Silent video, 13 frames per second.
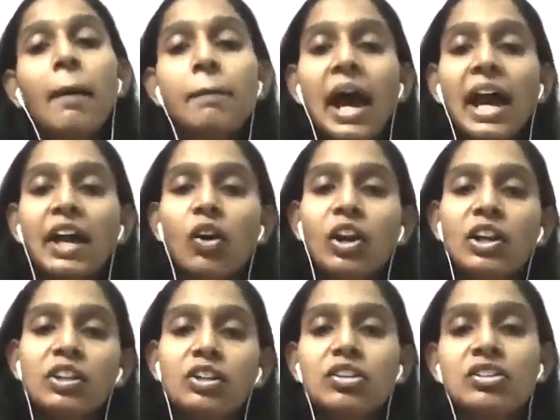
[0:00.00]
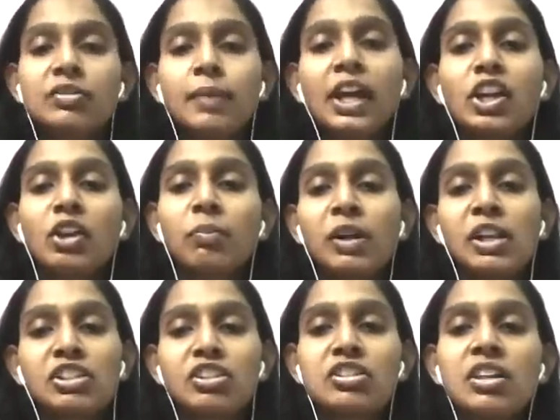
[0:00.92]
Bicontinuous
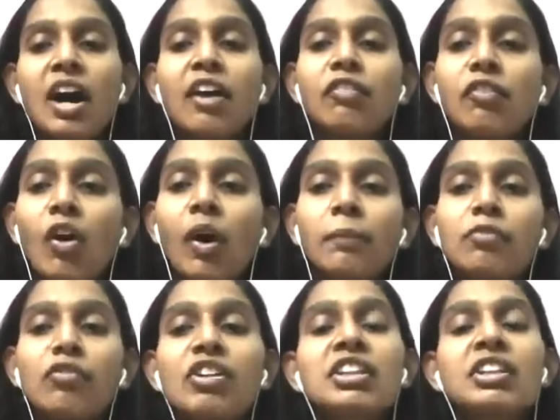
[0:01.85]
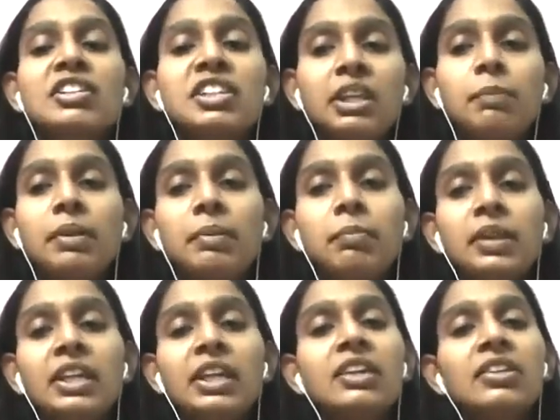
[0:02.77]
microemulsions are formed when the
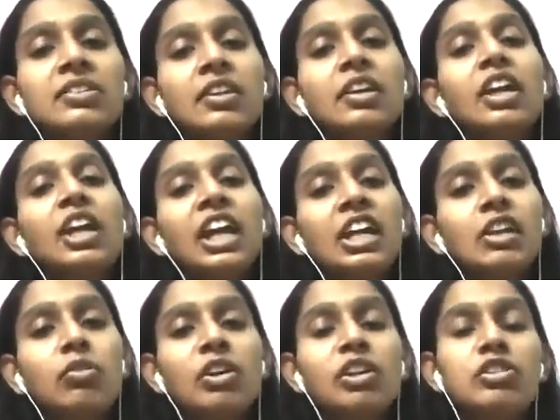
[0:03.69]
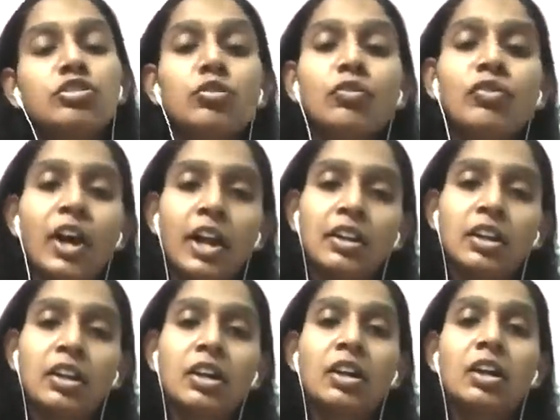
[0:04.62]
CPP is equals to 1.
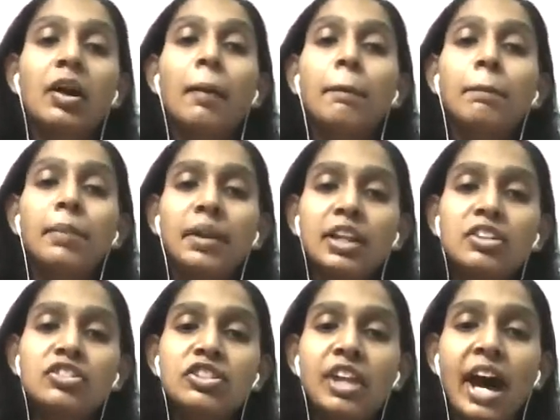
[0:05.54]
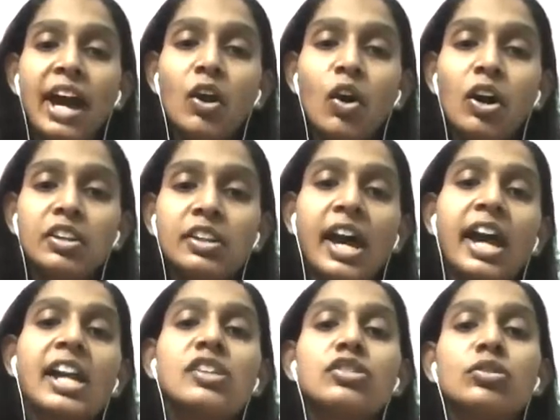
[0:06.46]
Bridge
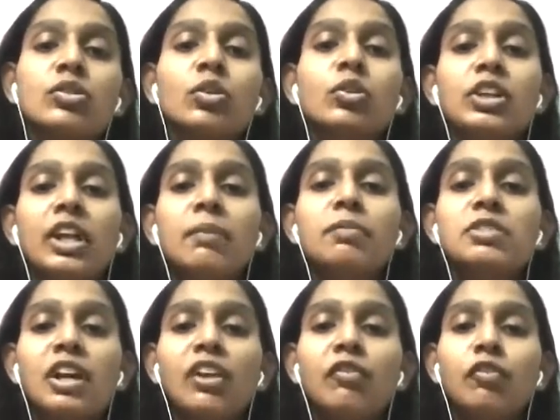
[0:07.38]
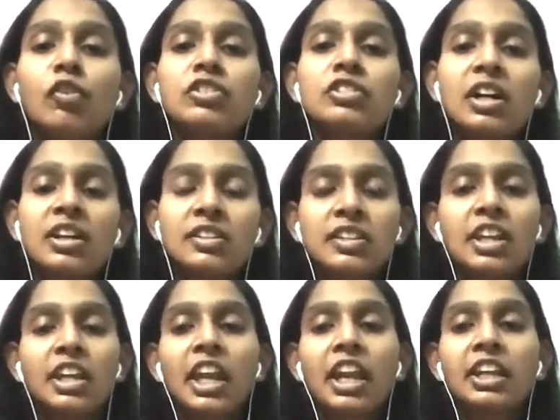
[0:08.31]
dioctyl sodium
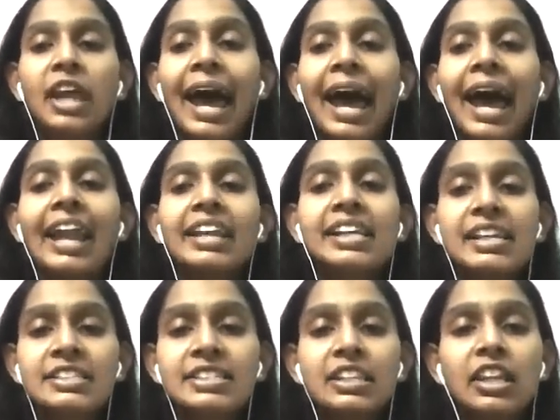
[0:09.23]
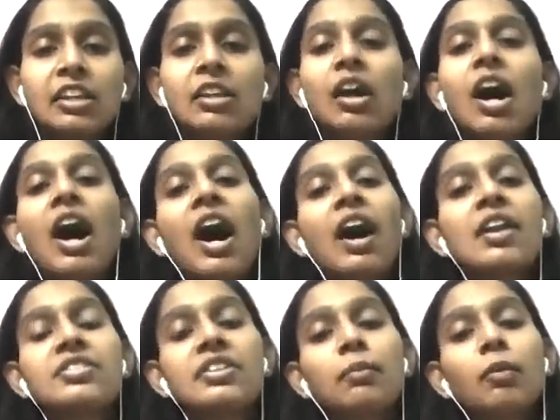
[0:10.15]
sulfosuccinate and lecithin are
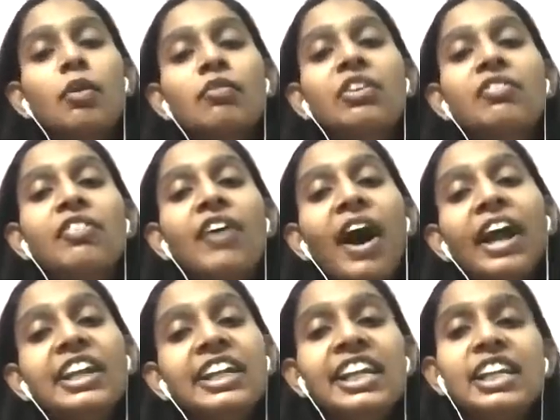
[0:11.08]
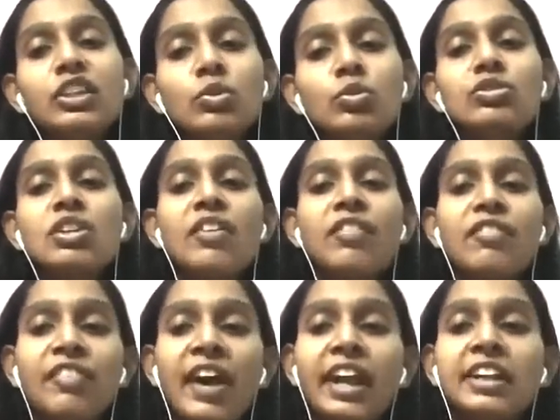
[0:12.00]
some of the widely used
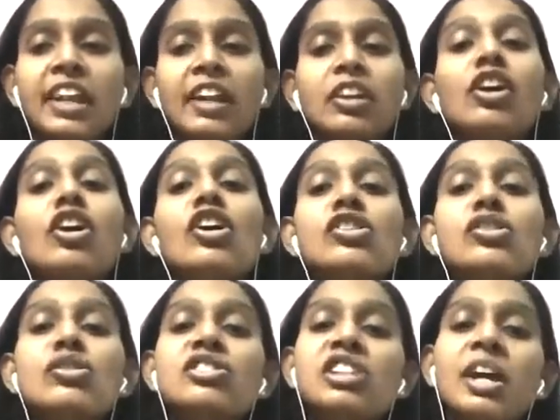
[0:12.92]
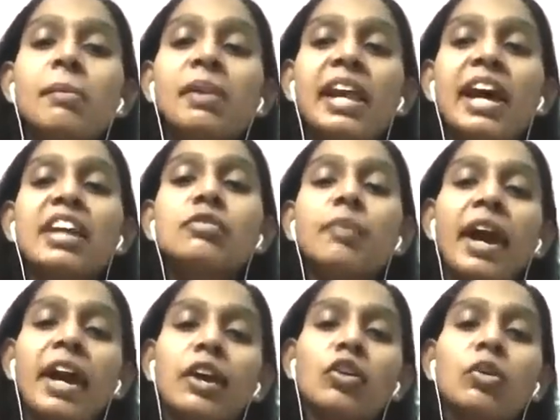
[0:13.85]
surfactants to stabilize
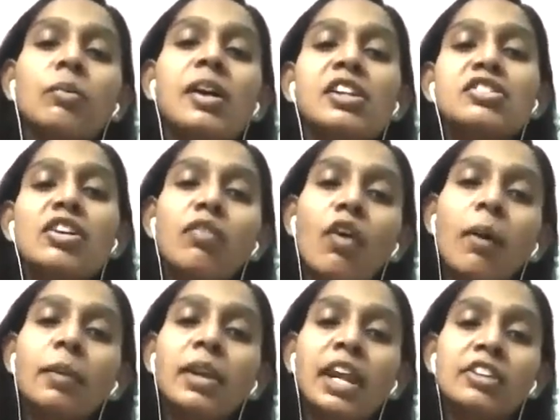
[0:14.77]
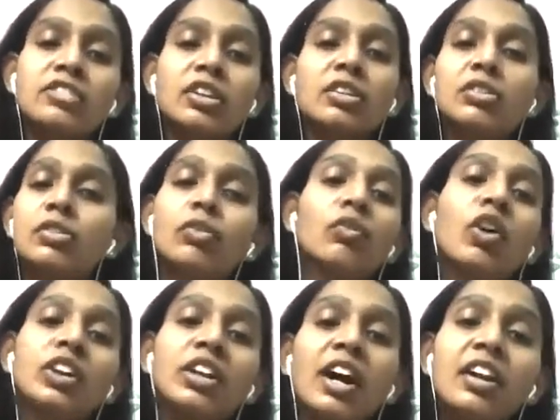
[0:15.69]
microemulsion formulation. So
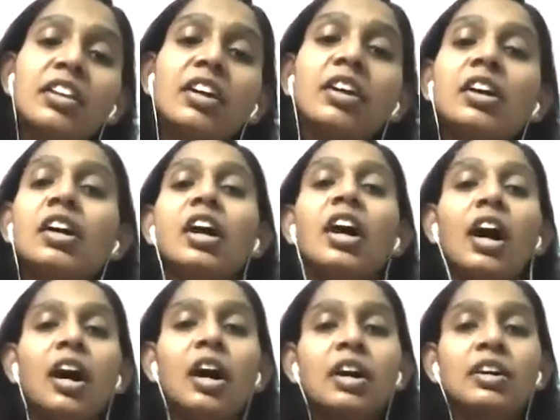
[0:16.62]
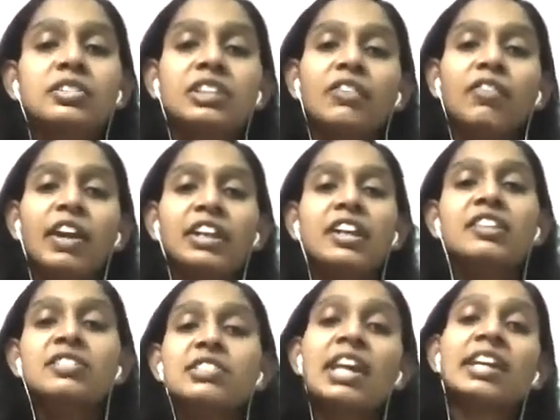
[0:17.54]
what are the surfactants
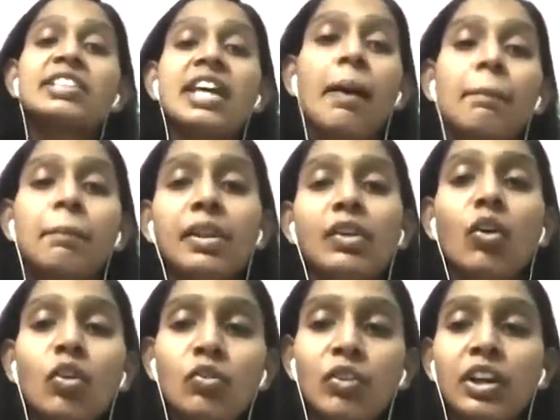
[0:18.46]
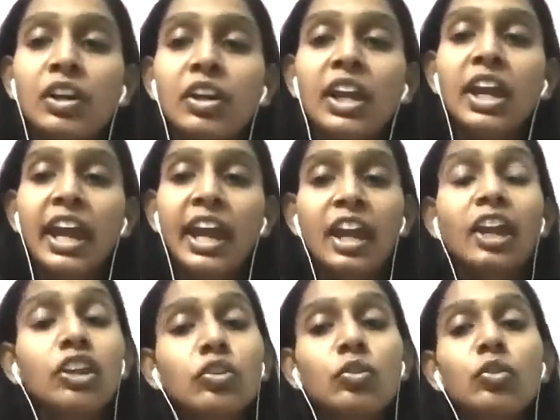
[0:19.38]
example over
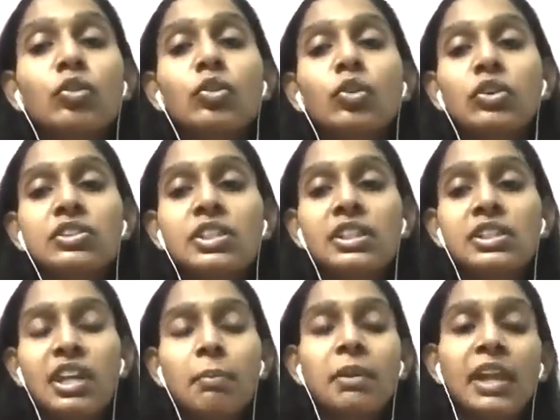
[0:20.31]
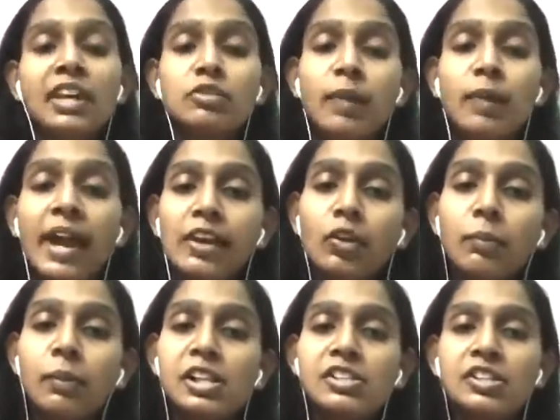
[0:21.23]
here to stabilize
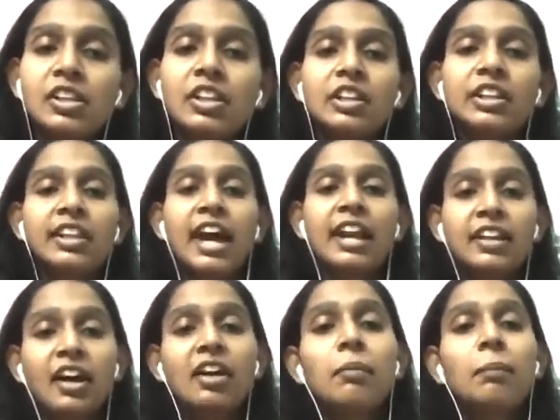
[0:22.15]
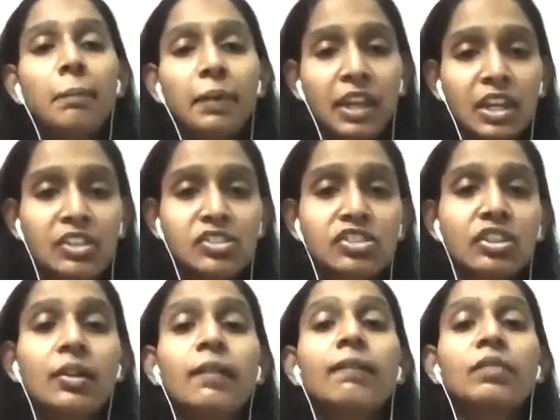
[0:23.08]
microemulsion? That are bridge,
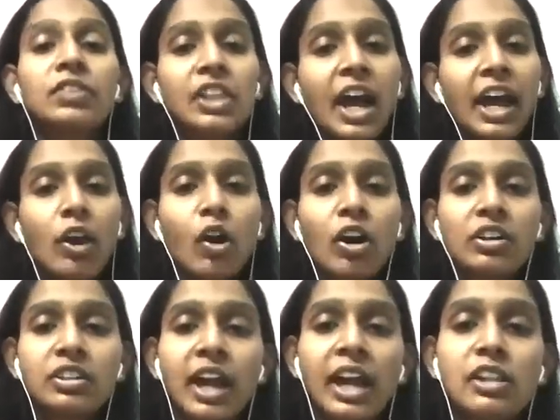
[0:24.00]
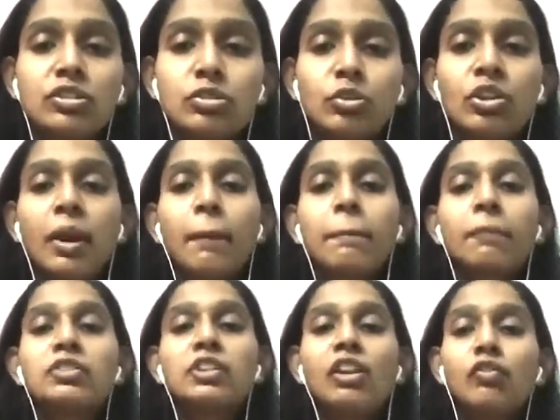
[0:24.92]
dioctyl sodium
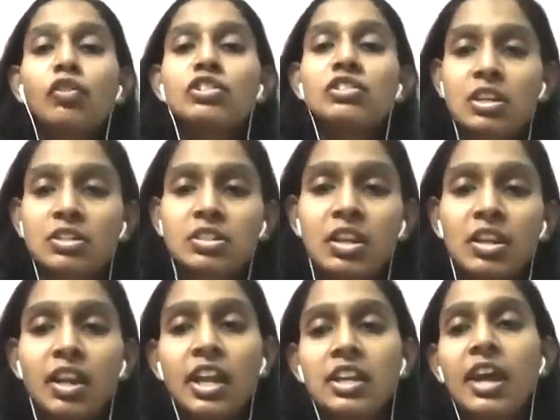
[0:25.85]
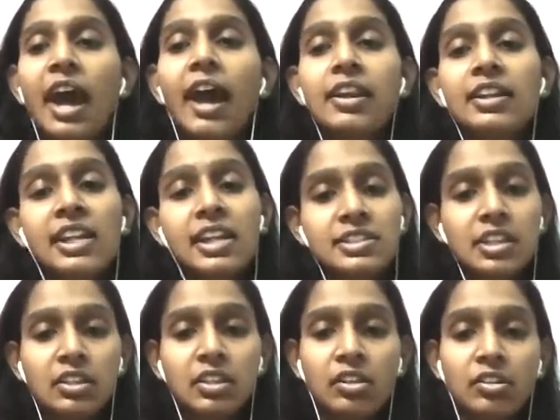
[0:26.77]
sulfosuccinate, and
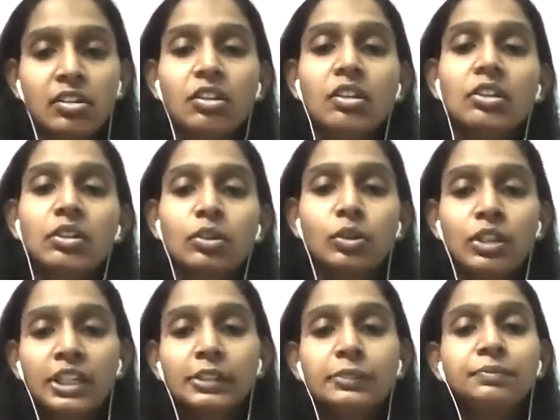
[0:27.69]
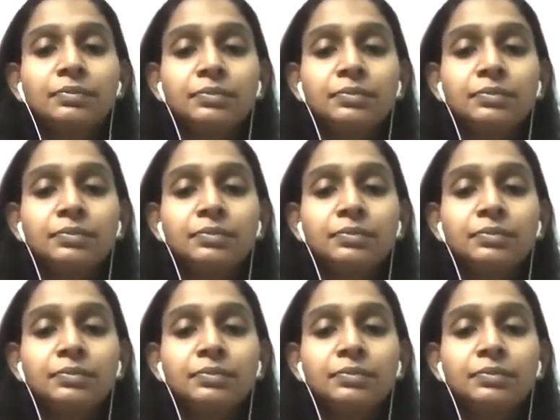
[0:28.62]
lecithin. Okay.